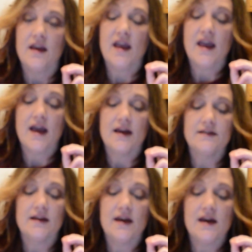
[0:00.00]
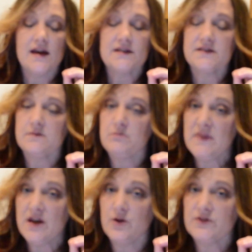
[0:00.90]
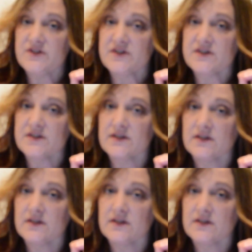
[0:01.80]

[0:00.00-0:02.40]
And as it melts,